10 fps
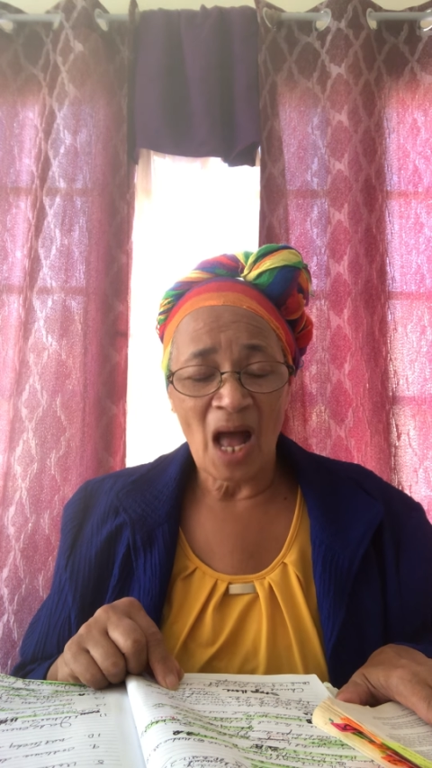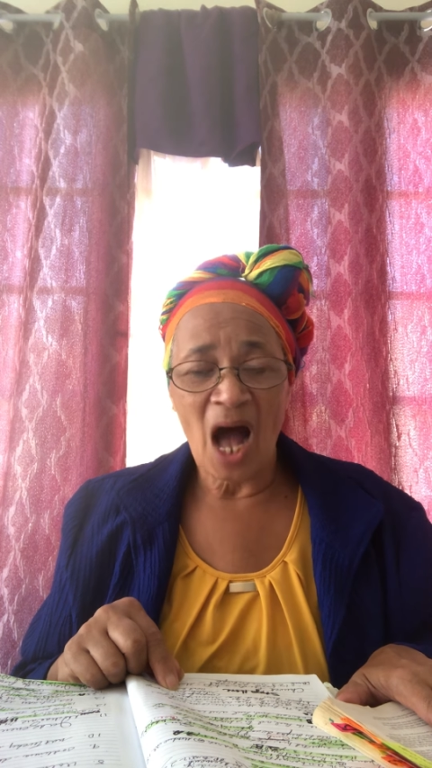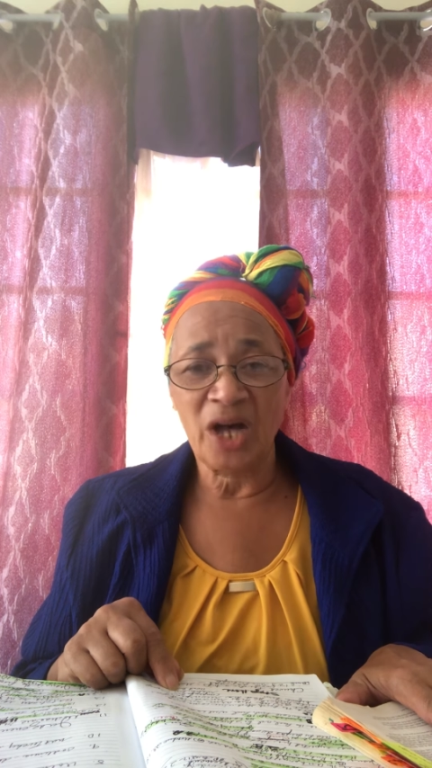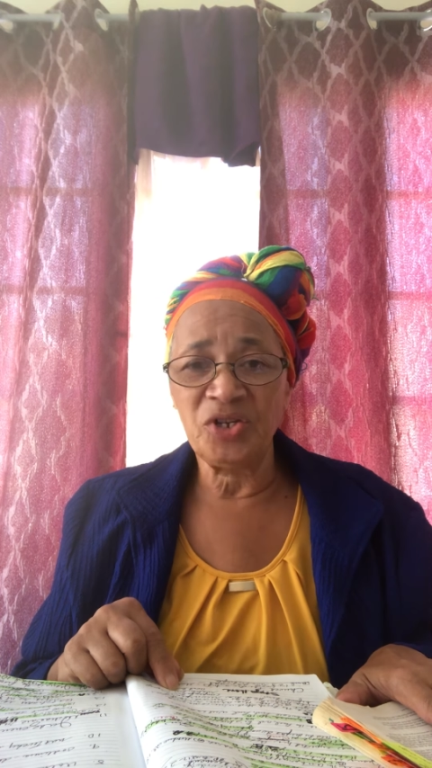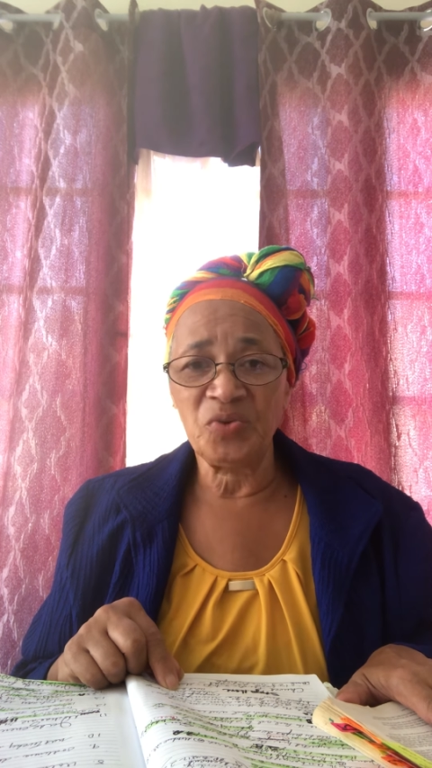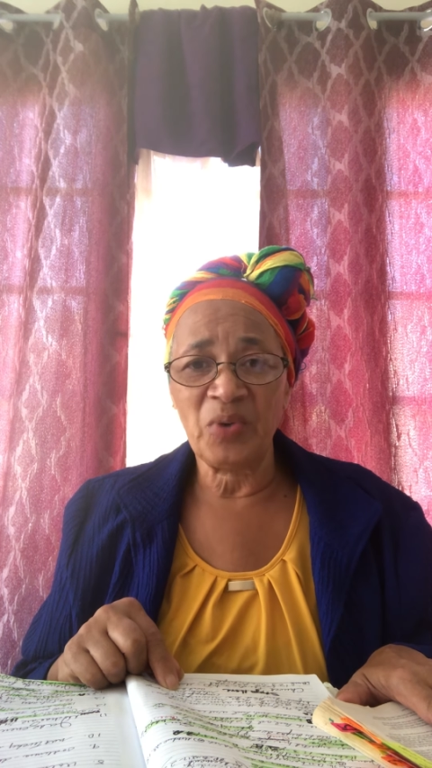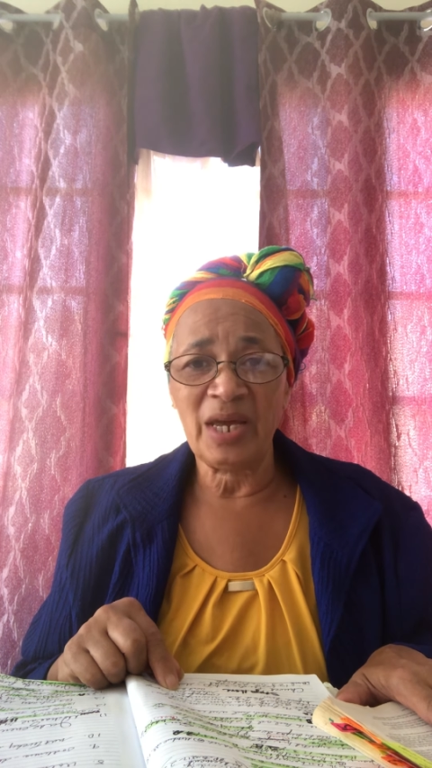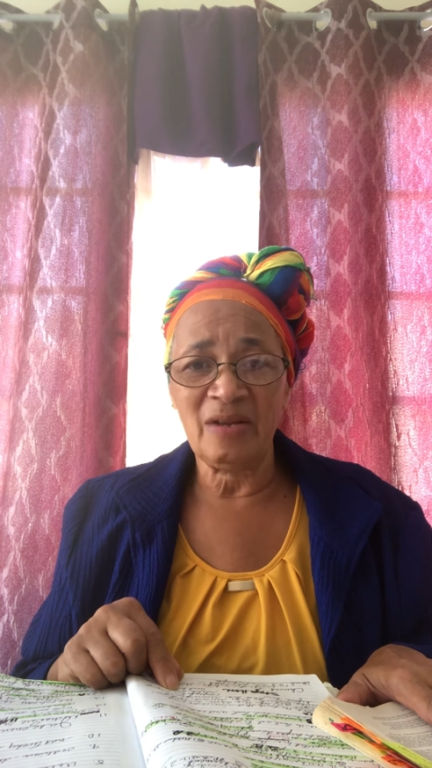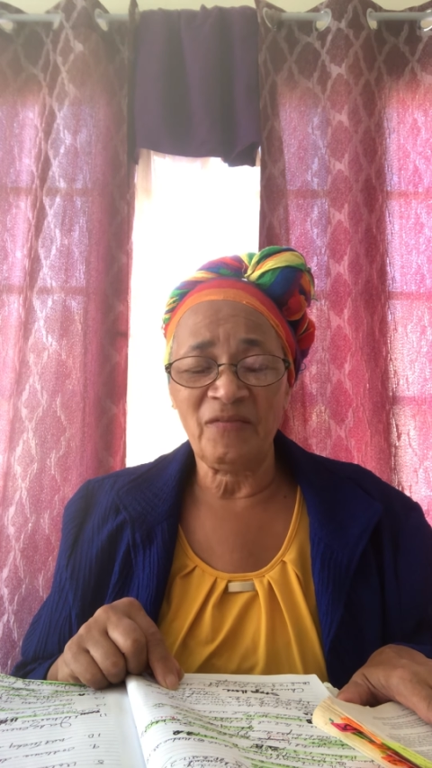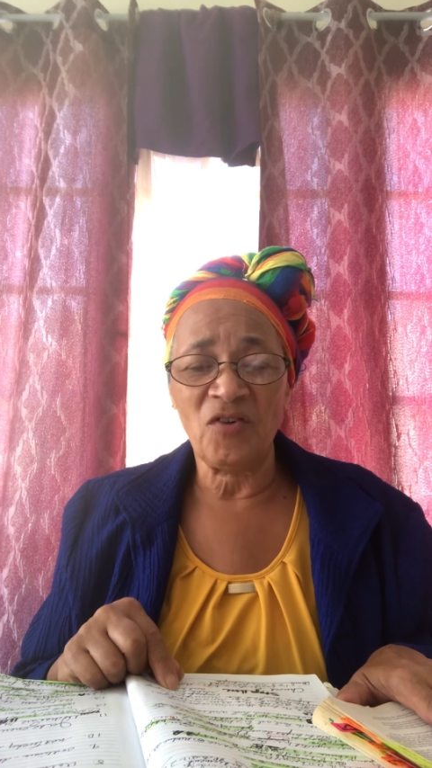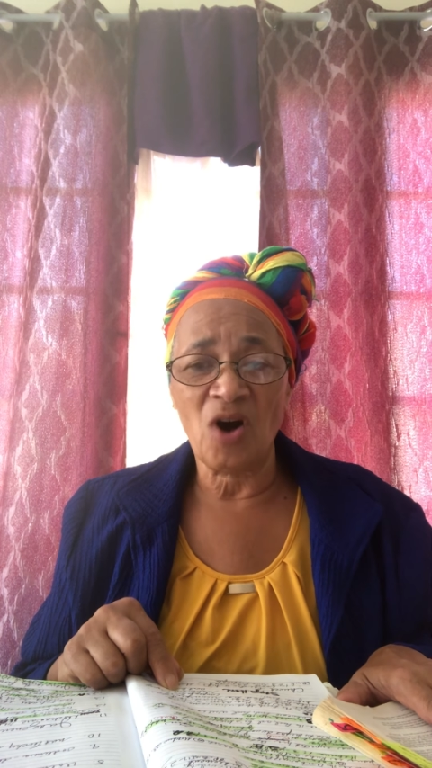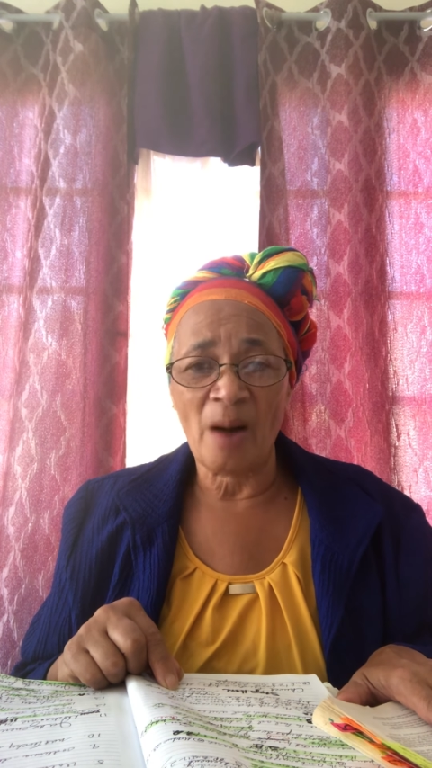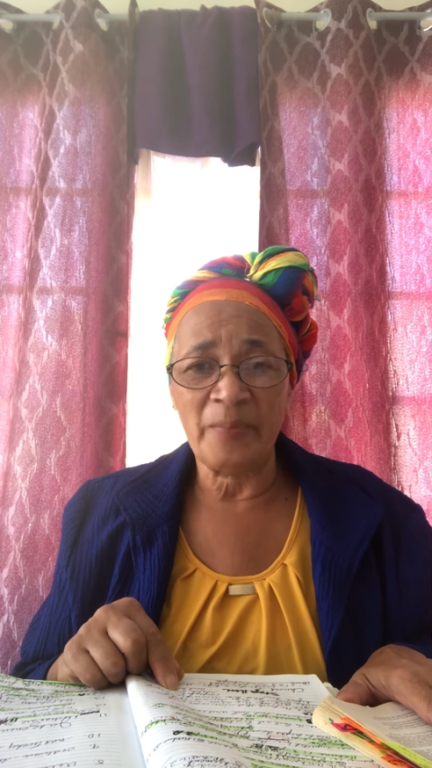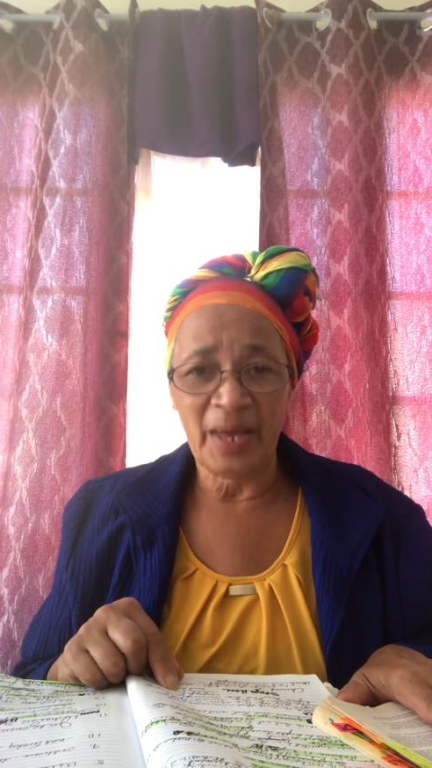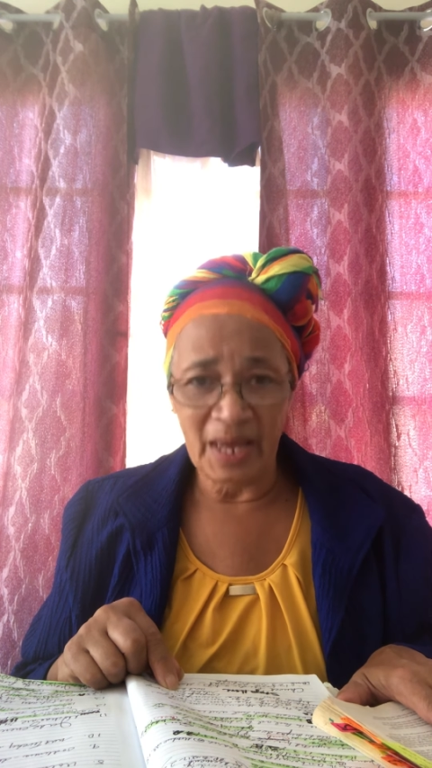Are you waiting for
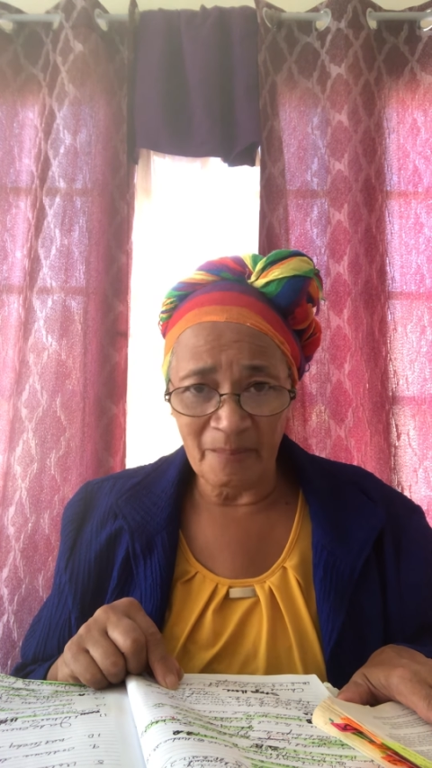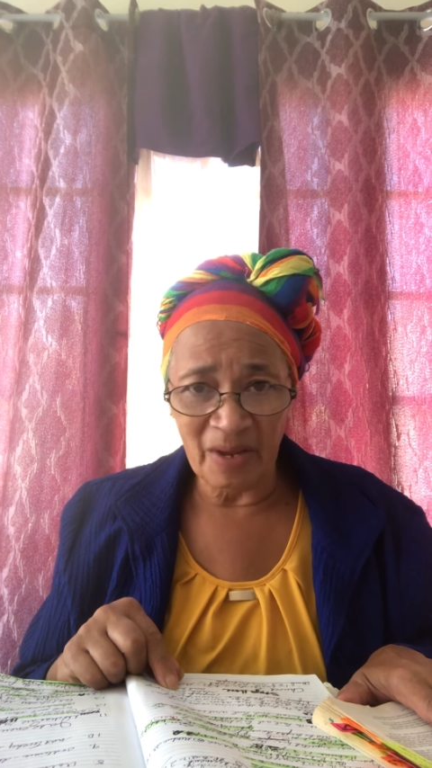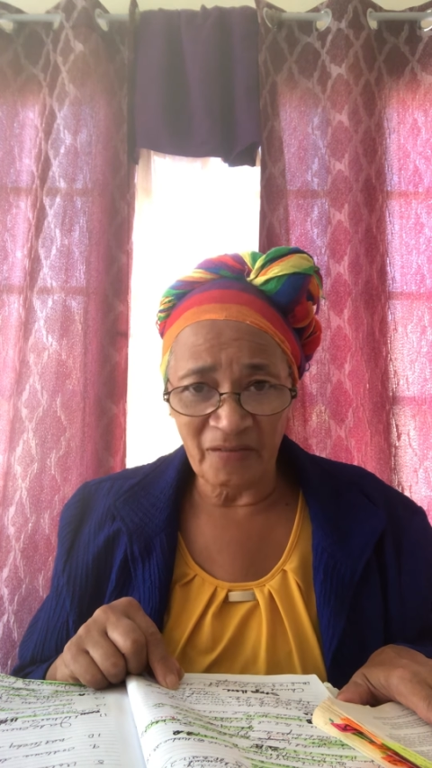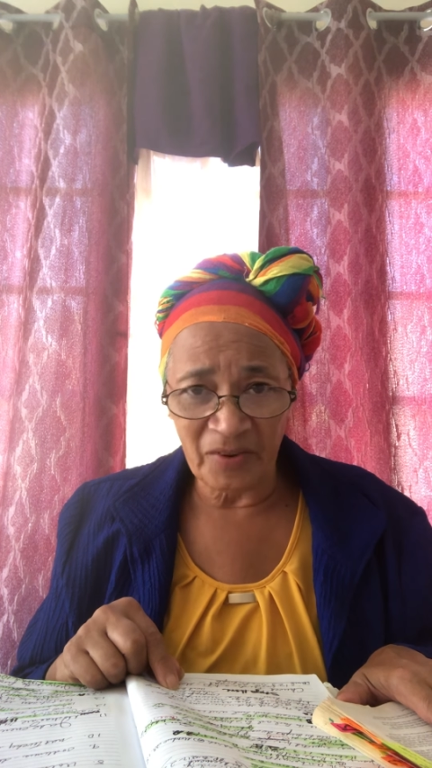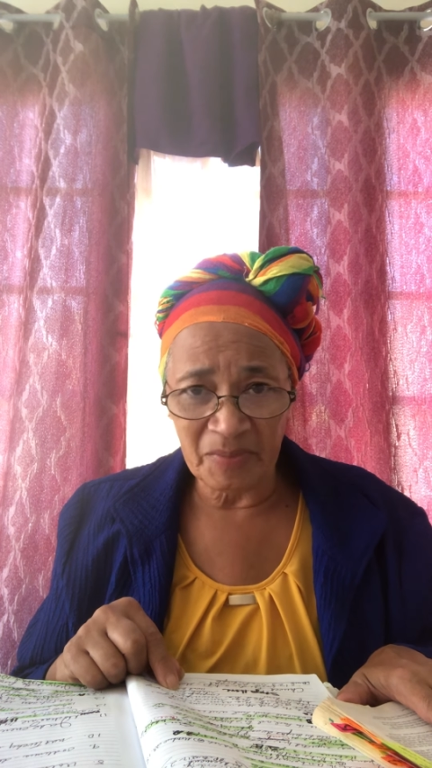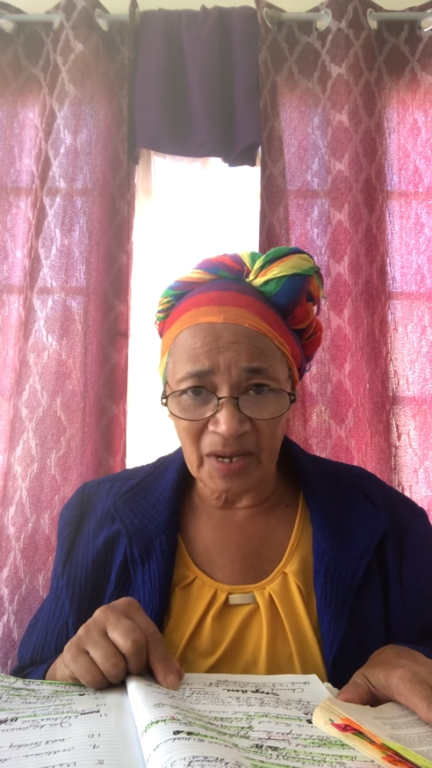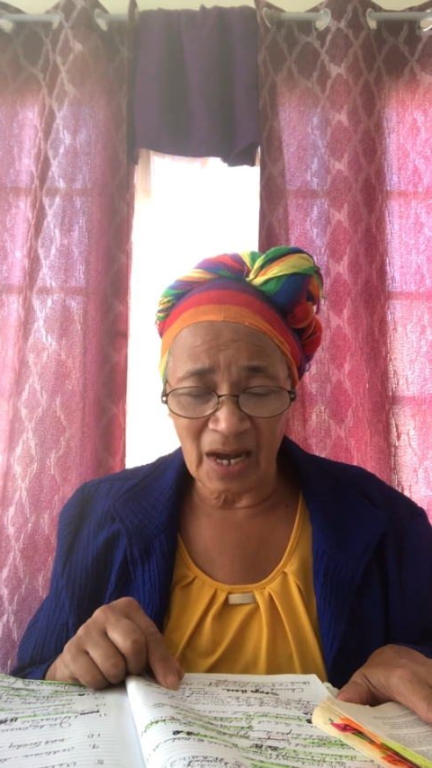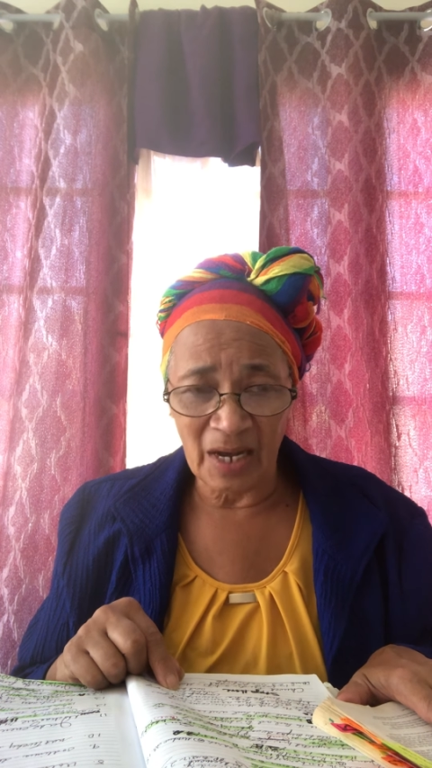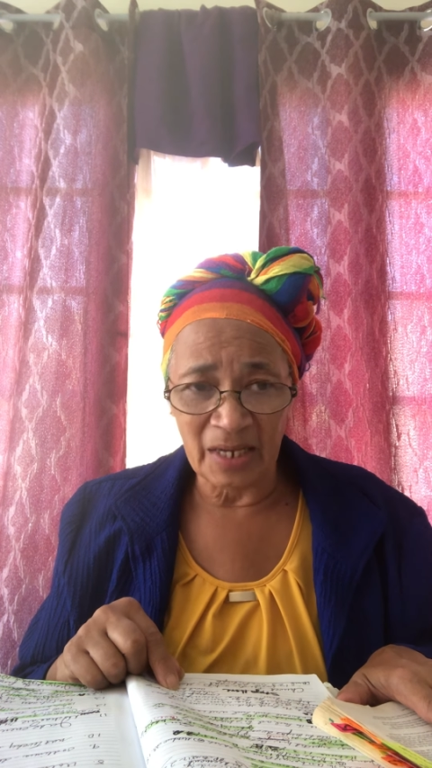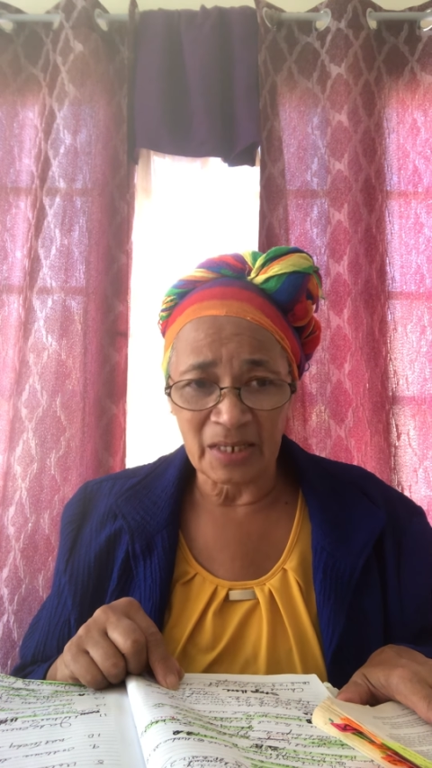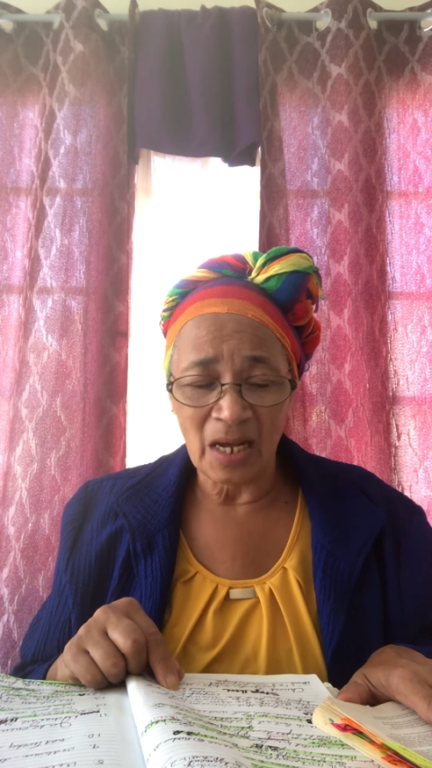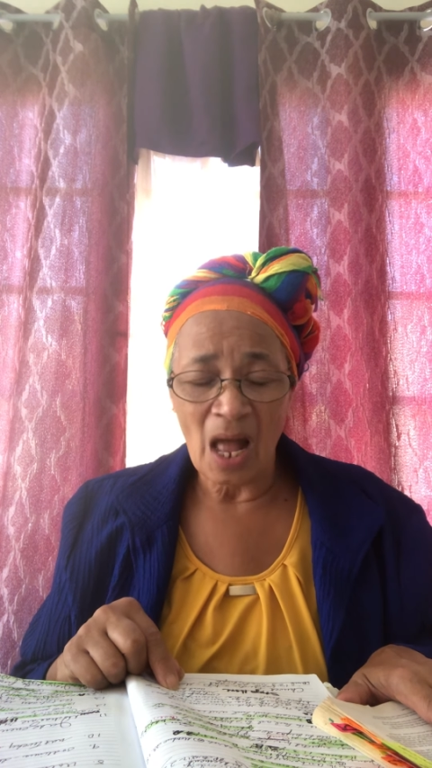a payment from God?